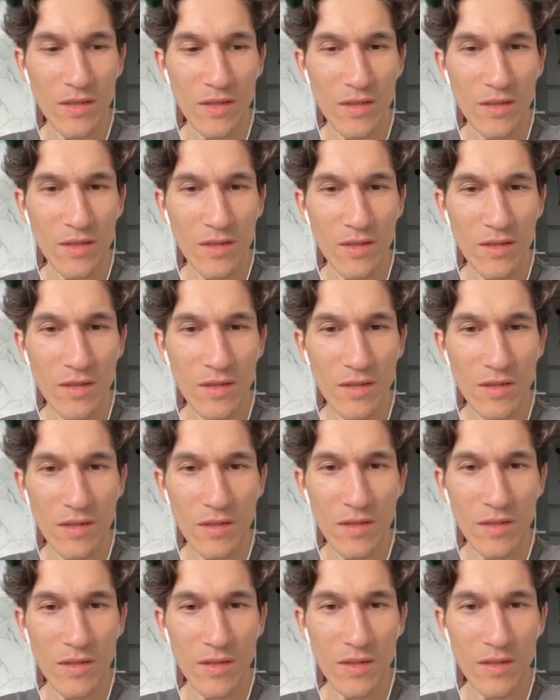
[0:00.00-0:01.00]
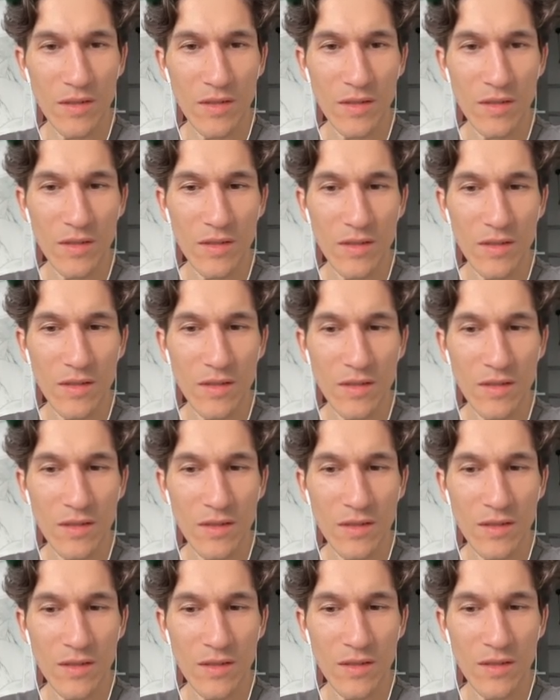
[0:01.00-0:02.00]

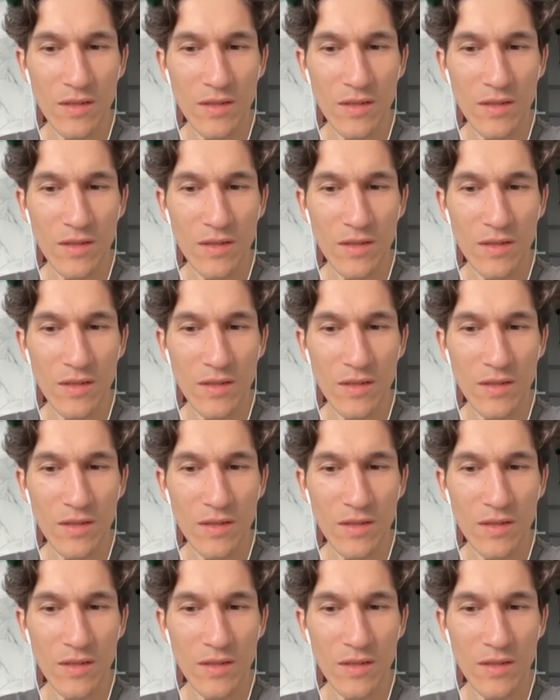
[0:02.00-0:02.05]
(silence)